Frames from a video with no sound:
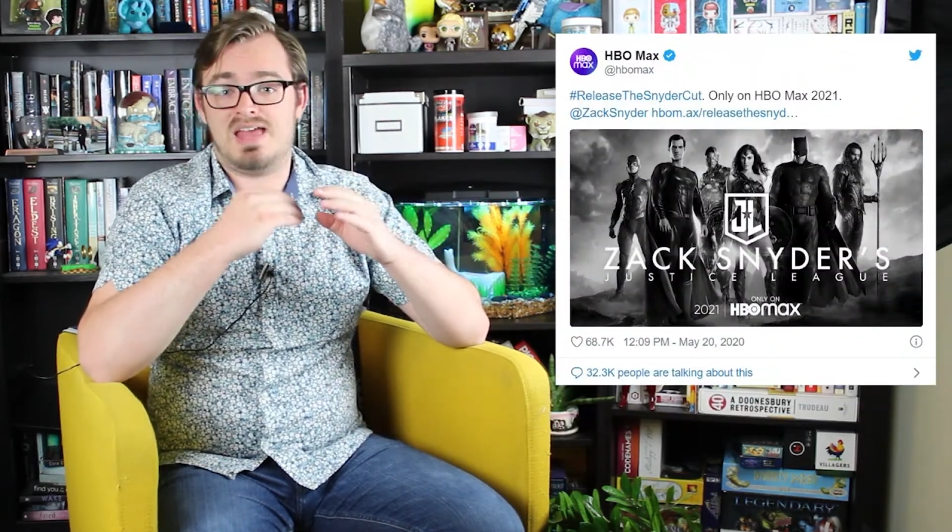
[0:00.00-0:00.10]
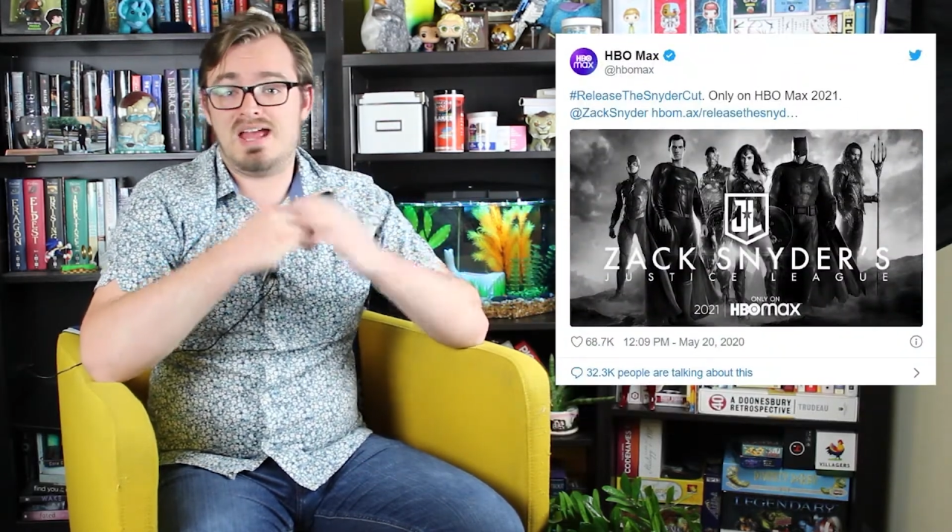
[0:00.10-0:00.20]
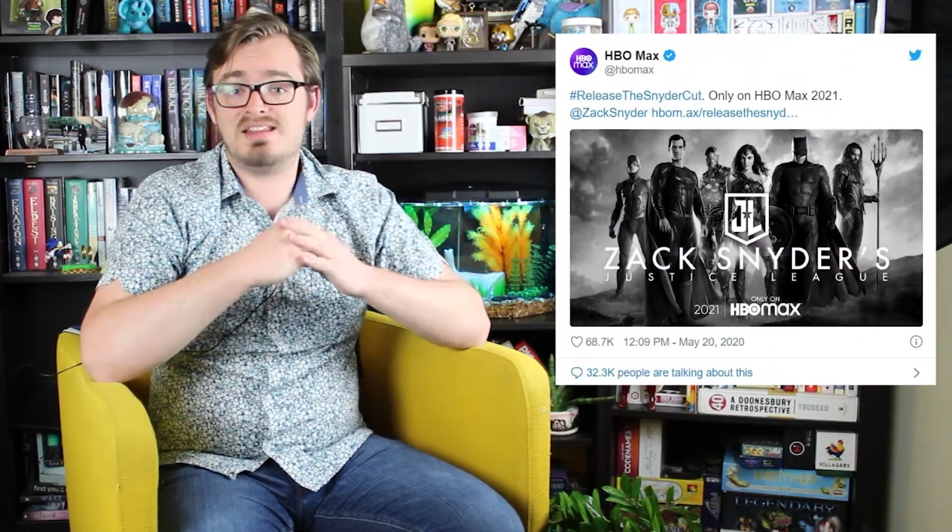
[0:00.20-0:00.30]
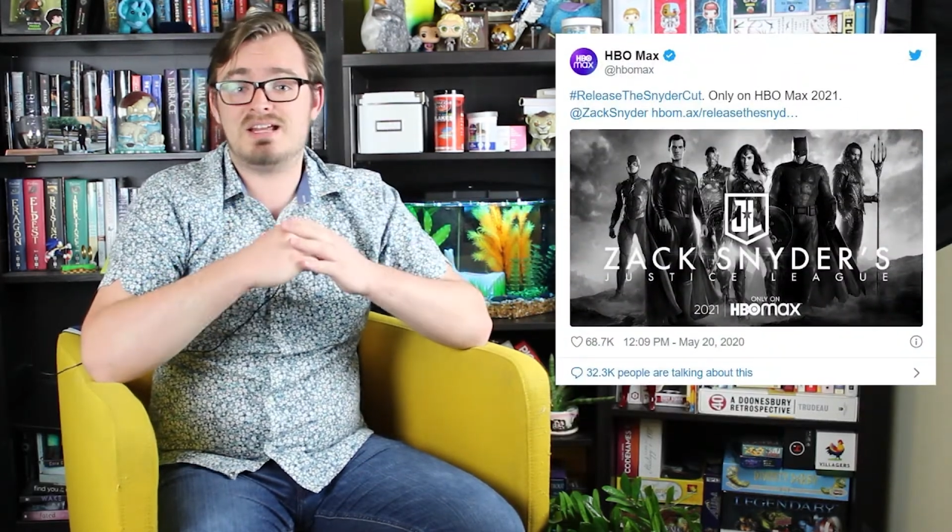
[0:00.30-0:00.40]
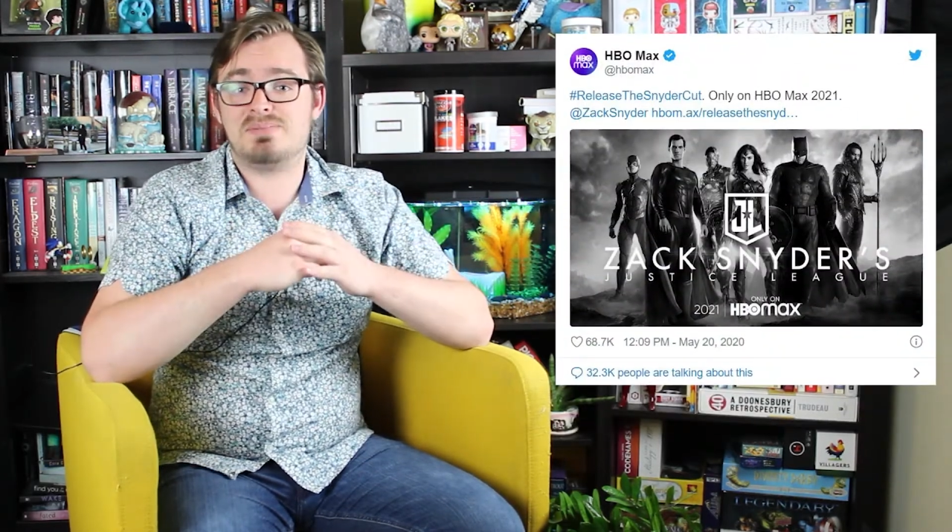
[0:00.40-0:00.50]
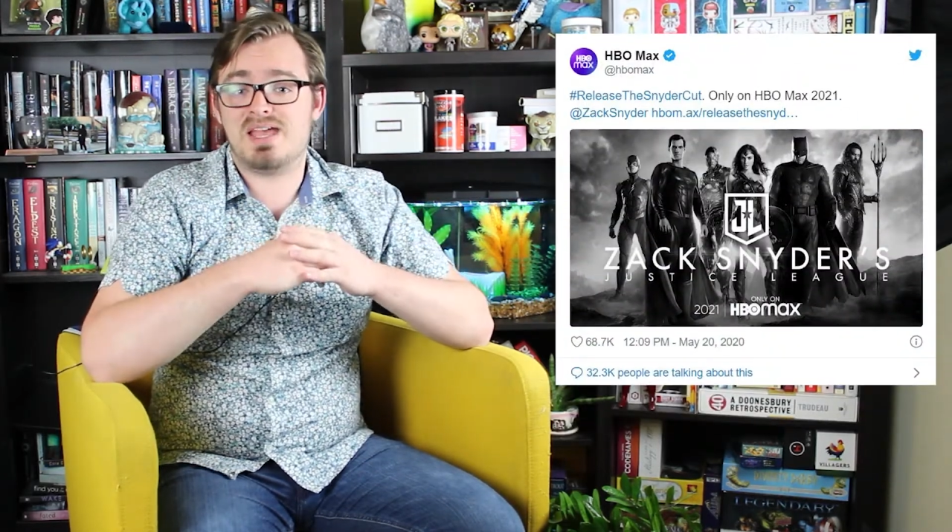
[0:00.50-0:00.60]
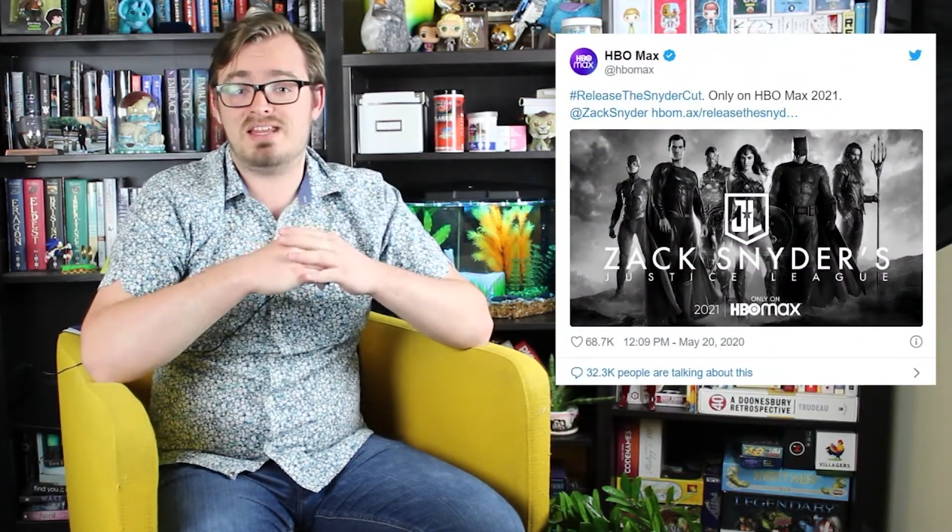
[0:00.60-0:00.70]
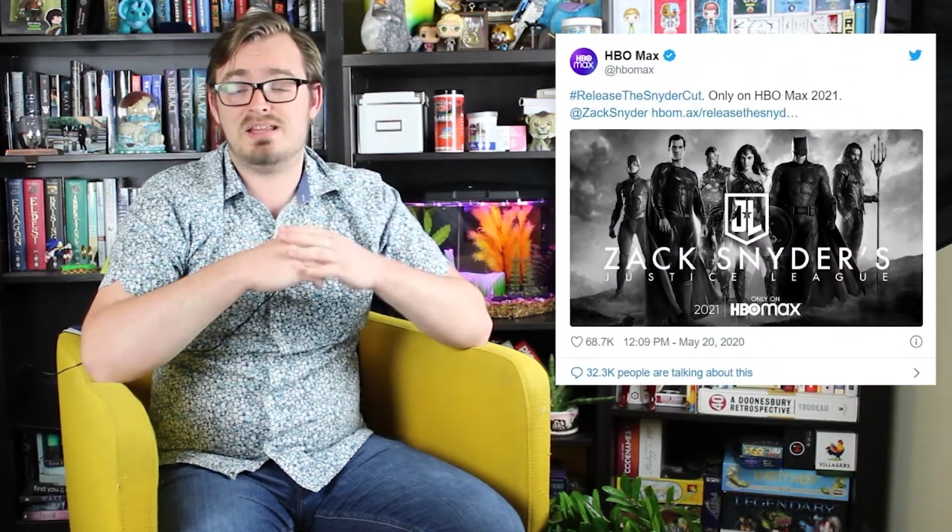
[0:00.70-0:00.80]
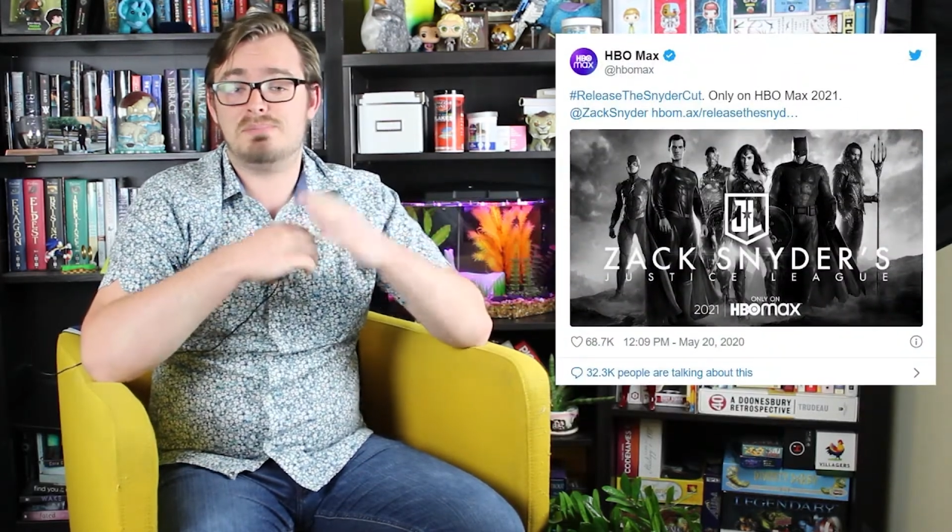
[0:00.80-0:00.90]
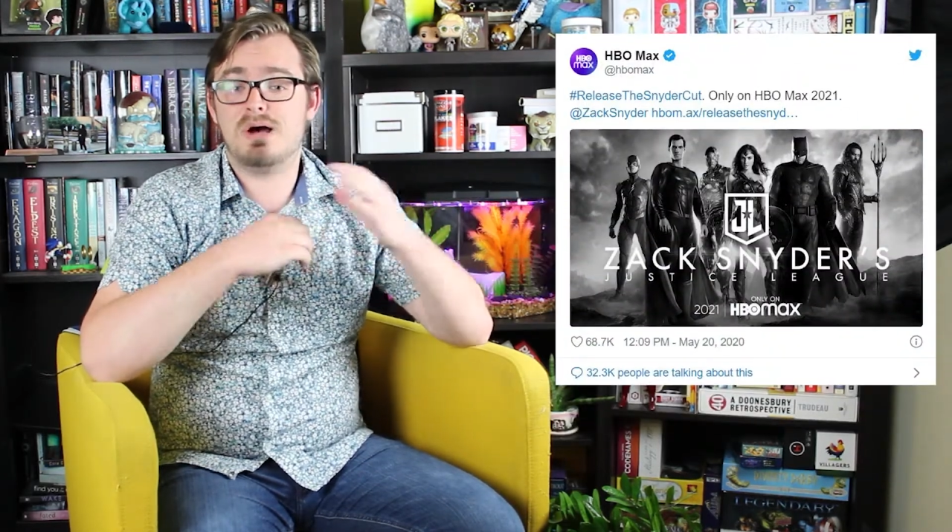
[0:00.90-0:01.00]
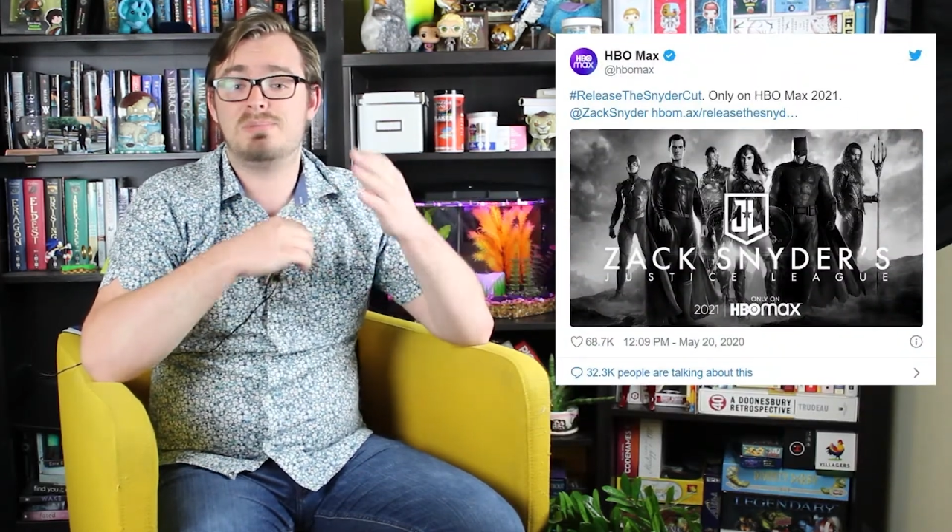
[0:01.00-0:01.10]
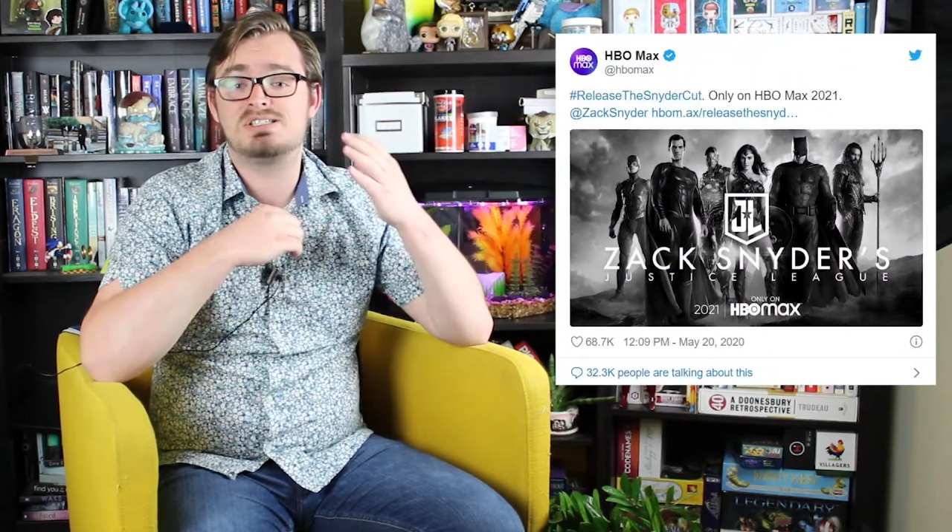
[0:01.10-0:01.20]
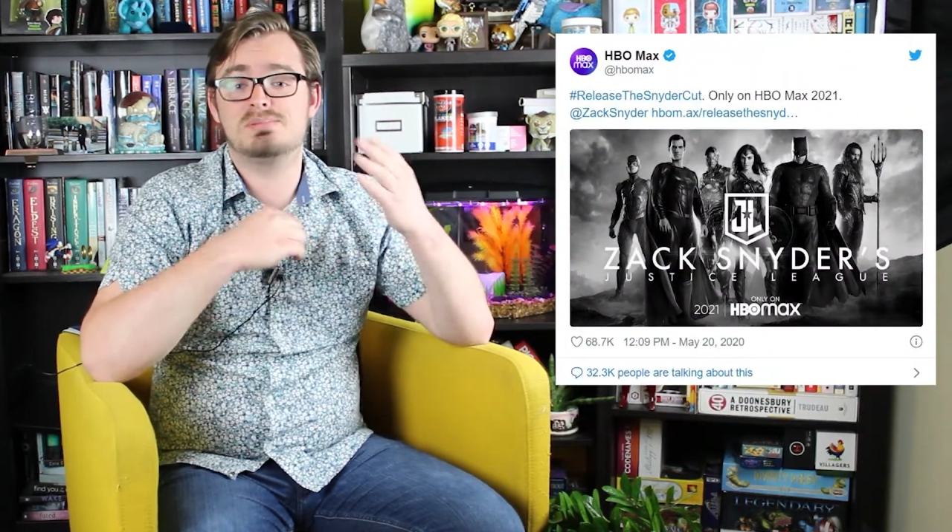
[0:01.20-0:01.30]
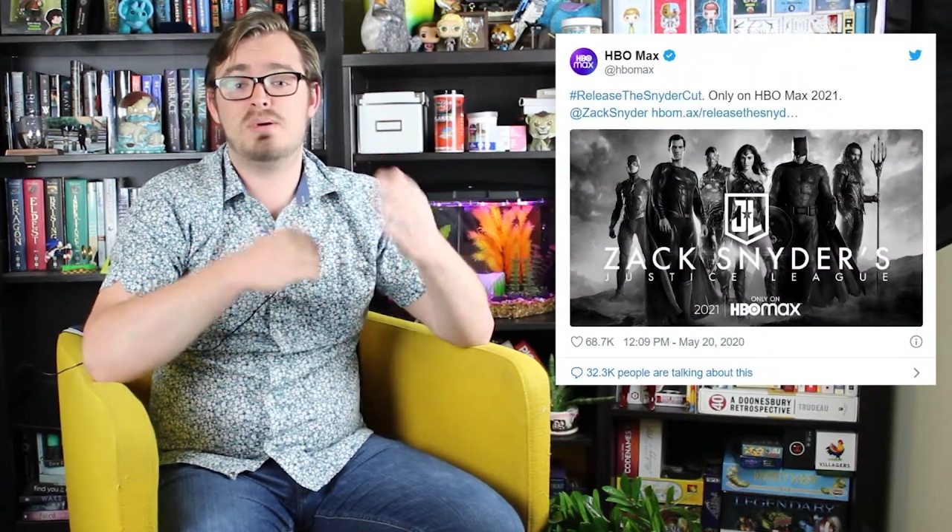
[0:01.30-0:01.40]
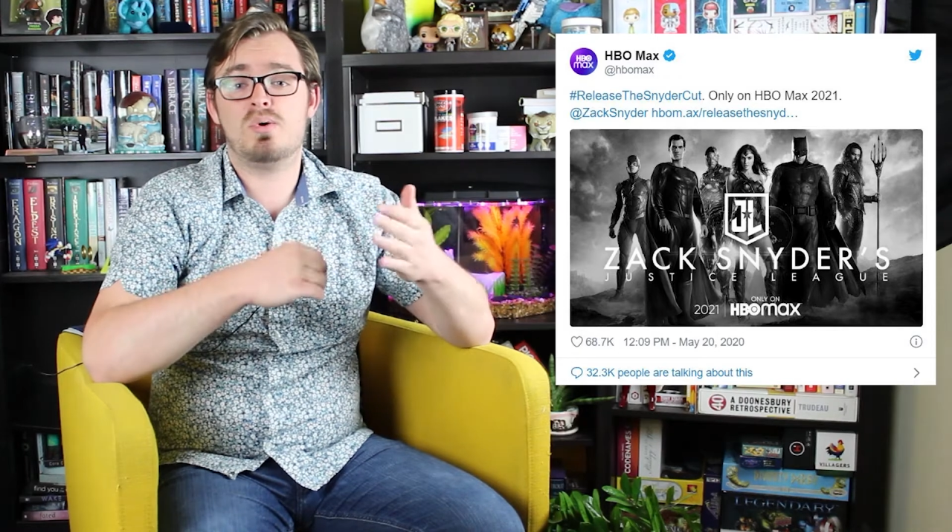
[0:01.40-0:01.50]
ended up gaining the public
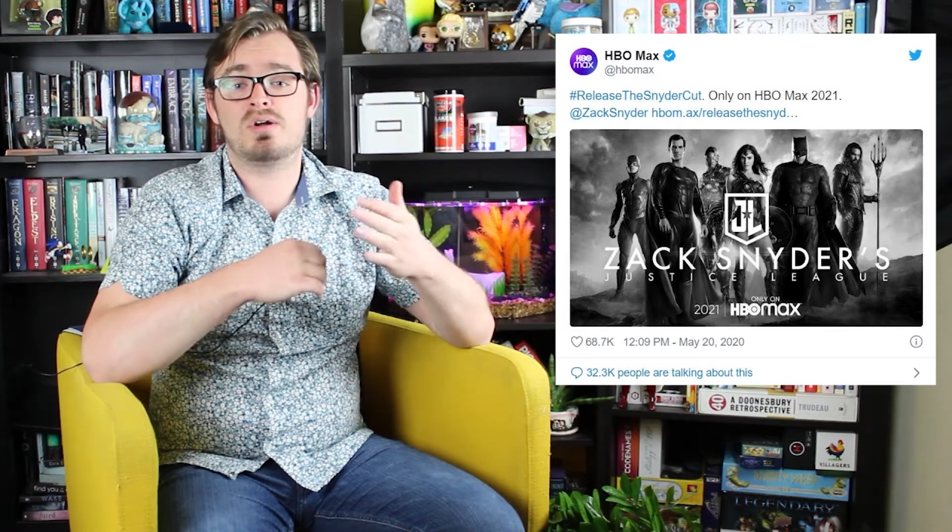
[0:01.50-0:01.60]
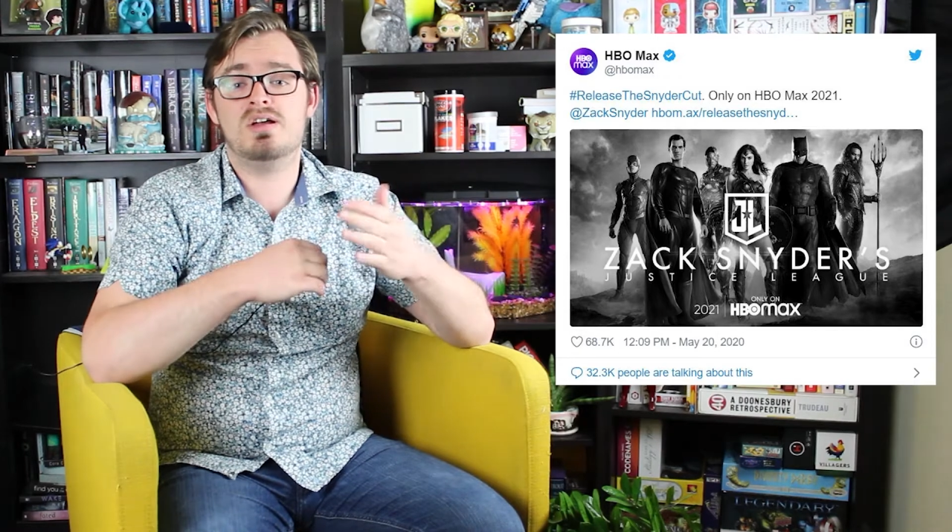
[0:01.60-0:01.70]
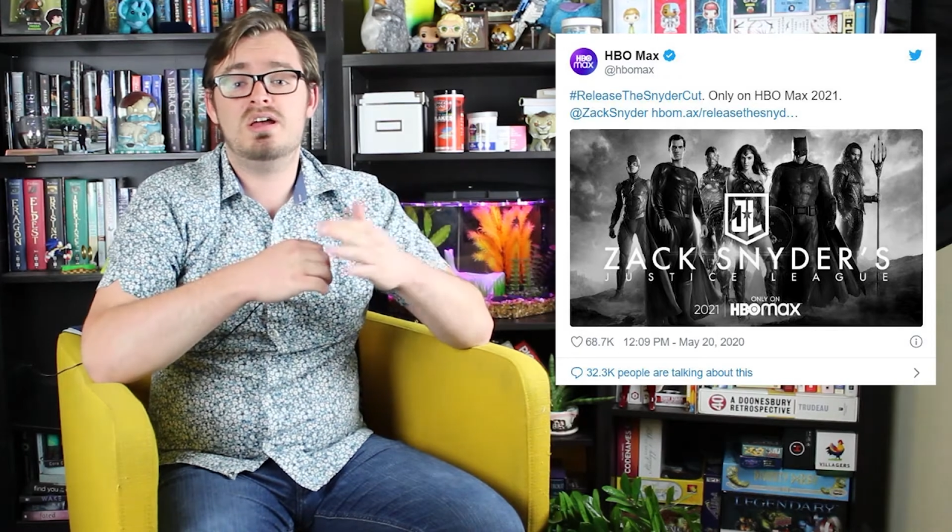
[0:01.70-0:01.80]
support